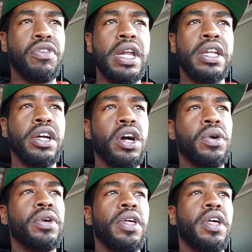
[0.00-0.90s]
ready to go
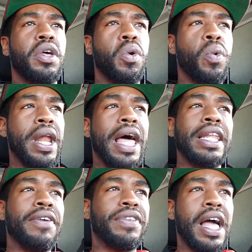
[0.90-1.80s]
when I
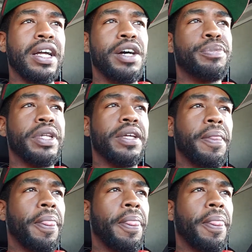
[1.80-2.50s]
left that company.